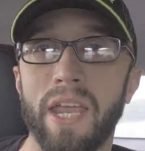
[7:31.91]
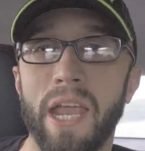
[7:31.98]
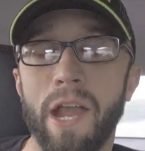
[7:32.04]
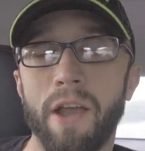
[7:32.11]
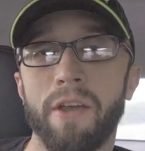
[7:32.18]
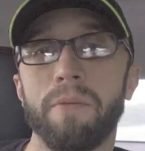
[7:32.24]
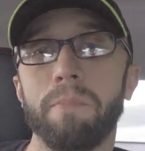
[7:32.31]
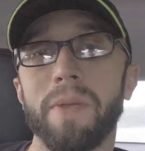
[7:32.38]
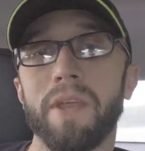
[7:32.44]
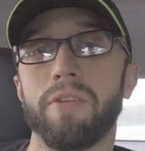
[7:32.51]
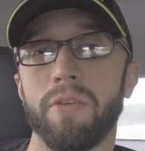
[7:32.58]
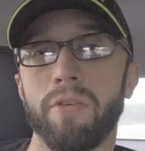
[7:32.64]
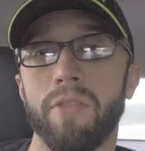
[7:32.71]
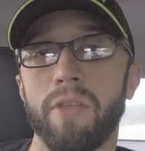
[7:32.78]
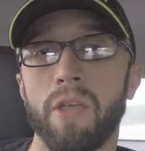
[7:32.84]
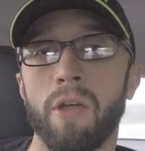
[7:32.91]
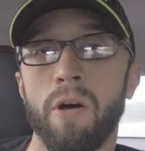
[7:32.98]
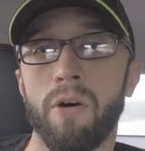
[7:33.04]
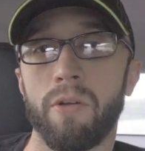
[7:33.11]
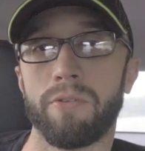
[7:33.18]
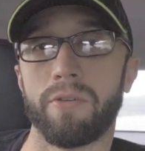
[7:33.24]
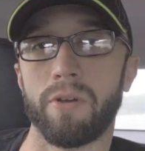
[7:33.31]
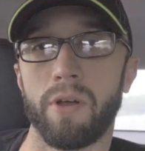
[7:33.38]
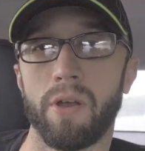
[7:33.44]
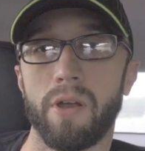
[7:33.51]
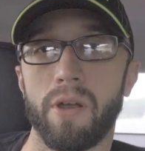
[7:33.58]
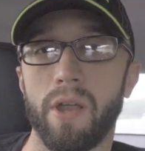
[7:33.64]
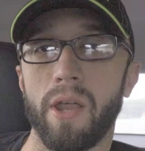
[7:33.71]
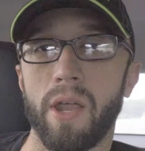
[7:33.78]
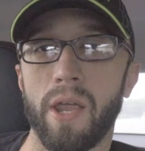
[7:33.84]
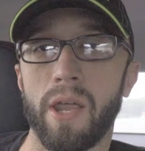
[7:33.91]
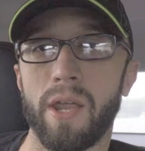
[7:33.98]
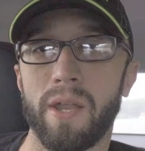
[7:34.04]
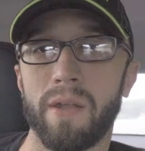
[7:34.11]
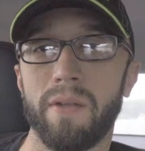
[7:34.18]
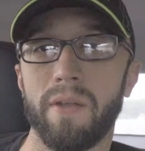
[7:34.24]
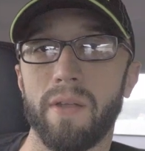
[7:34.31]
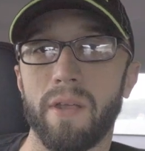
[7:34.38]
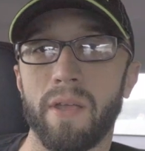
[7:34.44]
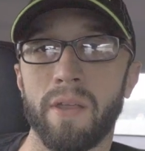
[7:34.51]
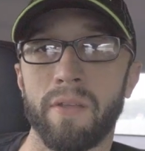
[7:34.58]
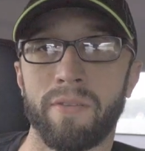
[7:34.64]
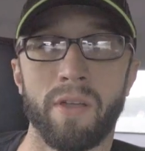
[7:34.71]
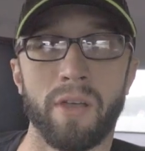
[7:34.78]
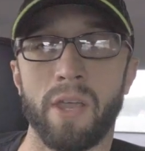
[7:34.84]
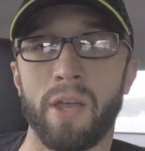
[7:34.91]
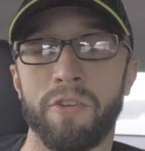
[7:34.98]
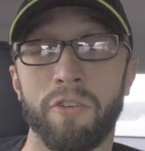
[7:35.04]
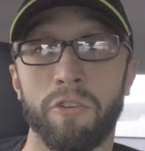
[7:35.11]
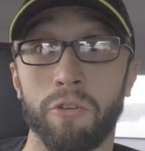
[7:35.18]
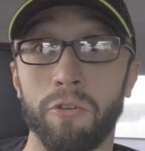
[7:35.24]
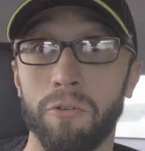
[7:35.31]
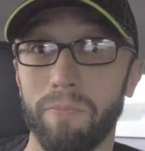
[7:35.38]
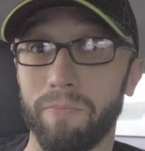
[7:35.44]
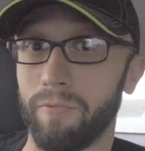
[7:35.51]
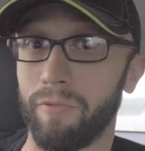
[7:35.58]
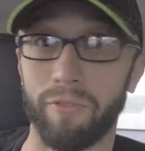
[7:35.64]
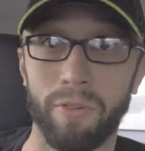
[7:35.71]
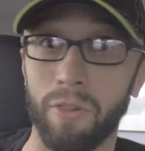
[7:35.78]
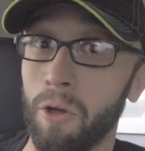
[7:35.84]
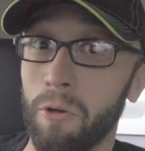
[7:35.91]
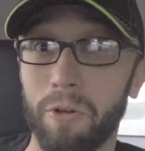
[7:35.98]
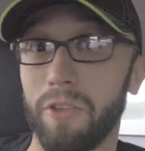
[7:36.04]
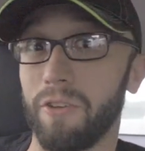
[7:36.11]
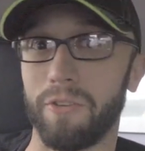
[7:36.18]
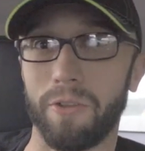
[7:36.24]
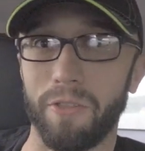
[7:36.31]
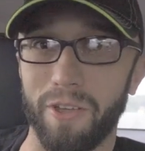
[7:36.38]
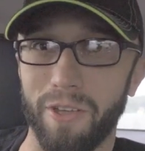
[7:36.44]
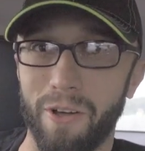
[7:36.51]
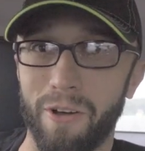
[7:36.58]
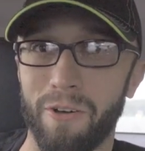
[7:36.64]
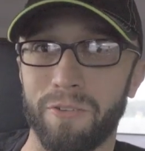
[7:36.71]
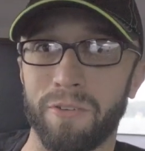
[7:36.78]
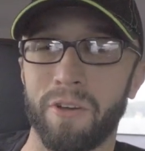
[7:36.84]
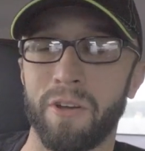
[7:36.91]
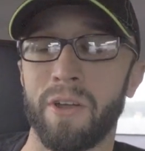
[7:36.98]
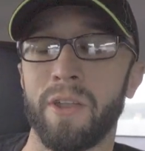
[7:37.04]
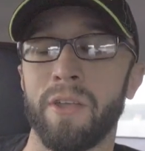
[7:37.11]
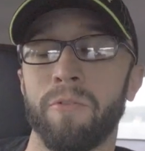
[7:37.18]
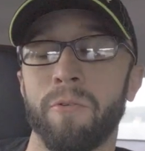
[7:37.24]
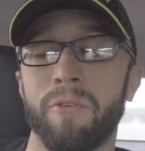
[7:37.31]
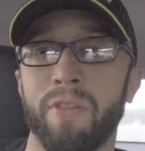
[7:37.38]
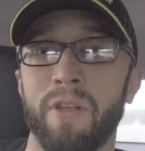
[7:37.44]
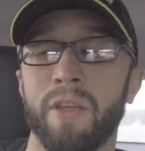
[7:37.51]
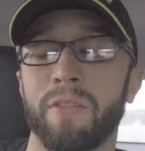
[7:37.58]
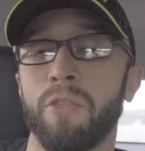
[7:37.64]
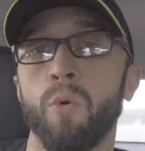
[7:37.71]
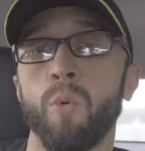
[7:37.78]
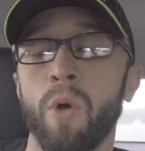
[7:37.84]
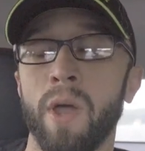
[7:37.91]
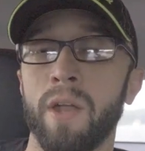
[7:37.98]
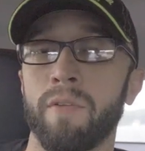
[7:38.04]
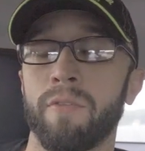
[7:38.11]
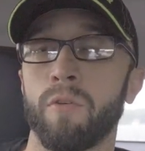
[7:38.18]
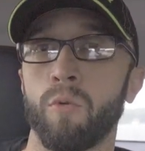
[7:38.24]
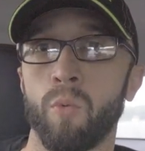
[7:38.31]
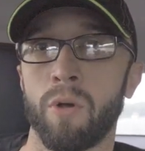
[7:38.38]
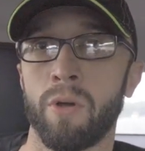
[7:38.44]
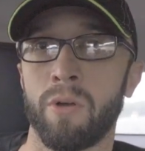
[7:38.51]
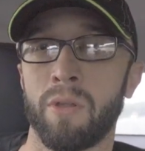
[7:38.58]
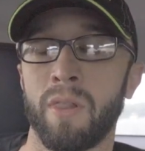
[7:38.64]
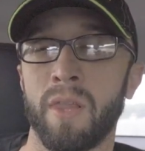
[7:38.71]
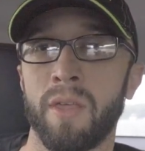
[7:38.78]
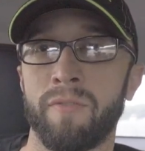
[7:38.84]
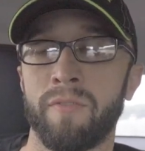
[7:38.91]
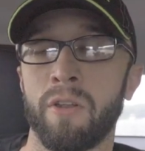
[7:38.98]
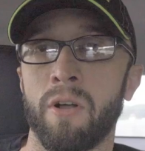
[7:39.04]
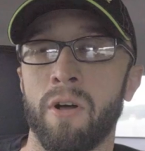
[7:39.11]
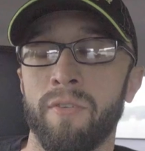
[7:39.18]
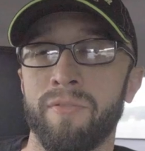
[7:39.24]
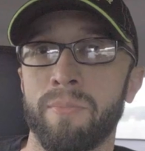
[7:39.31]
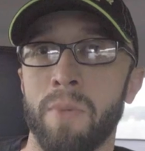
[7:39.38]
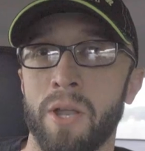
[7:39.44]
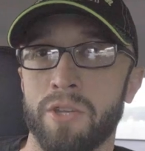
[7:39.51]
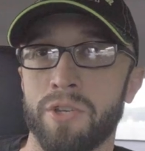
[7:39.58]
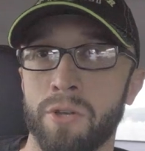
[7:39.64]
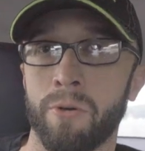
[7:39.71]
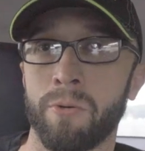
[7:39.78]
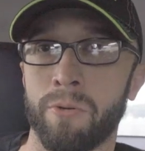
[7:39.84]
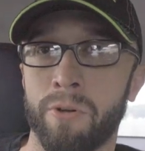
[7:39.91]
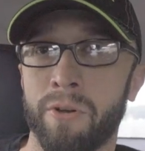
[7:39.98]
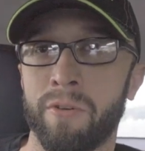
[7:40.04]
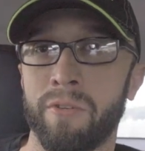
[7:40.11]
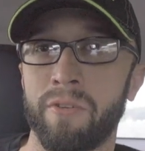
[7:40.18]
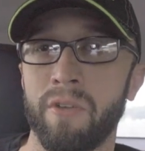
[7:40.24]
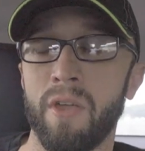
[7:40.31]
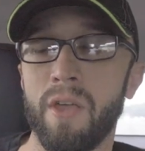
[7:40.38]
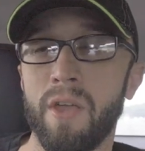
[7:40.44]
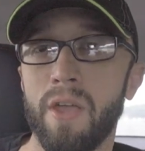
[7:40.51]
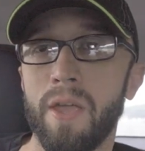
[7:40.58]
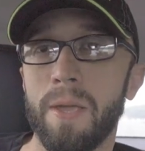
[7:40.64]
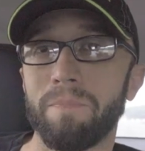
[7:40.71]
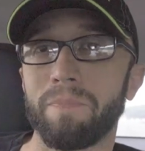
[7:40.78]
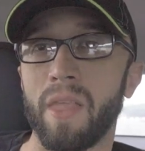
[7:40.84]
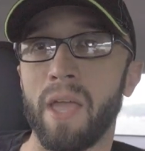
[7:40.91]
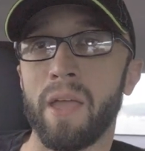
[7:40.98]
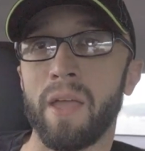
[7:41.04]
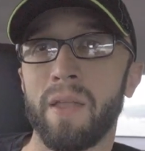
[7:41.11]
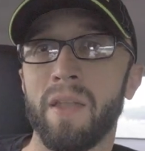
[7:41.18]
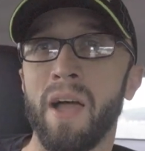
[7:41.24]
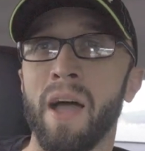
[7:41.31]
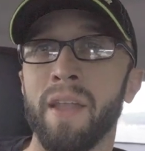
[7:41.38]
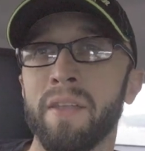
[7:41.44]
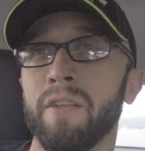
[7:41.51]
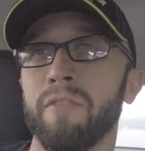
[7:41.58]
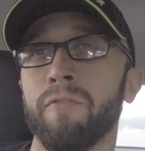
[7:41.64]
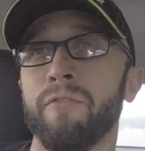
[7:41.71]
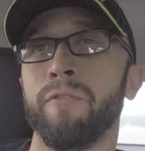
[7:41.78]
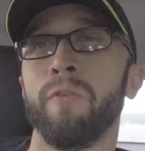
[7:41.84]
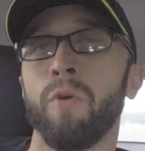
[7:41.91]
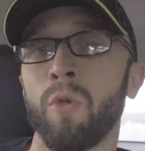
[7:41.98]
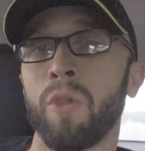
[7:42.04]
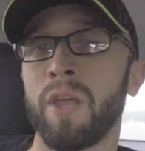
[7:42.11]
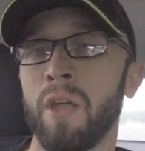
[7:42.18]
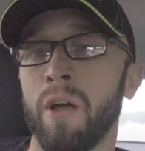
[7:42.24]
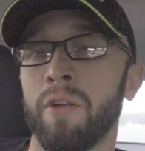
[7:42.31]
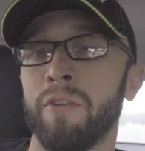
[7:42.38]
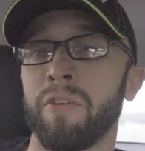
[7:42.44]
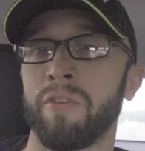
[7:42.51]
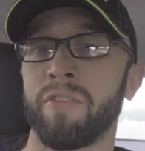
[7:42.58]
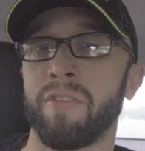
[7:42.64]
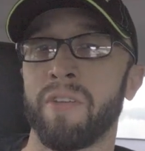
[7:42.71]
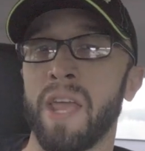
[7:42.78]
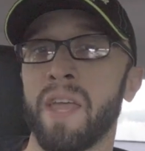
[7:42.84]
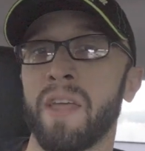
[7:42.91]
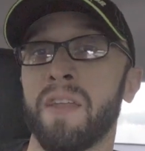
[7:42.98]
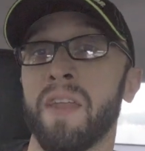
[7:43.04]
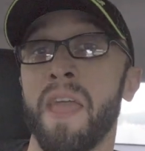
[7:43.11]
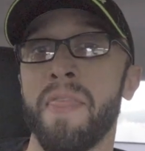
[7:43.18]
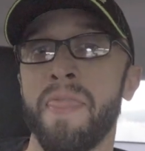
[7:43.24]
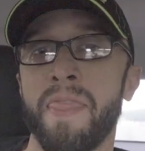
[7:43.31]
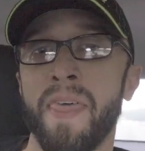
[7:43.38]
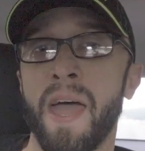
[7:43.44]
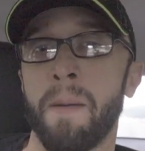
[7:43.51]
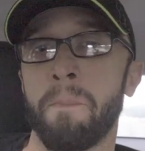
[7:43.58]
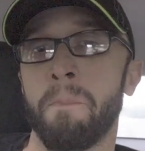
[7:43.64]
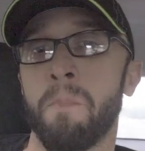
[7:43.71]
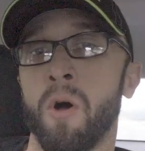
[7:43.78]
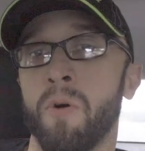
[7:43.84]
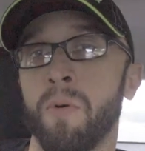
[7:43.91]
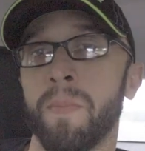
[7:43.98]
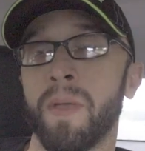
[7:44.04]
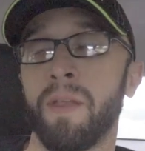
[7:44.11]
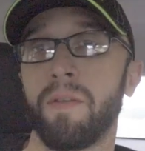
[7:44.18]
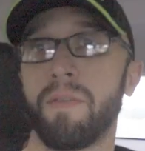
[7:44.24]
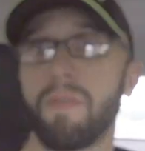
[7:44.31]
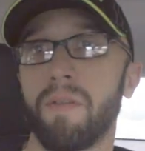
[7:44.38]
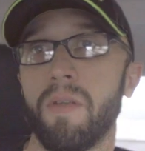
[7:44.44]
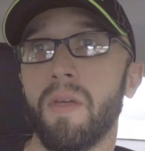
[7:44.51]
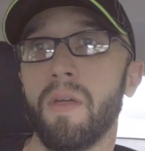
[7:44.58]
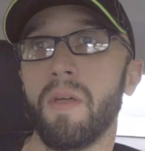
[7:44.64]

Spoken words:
carried me to the altar, and it's like I just floated to the altar, and it was like the weight of the world lifted off my shoulders. And I didn't fully understand in that moment,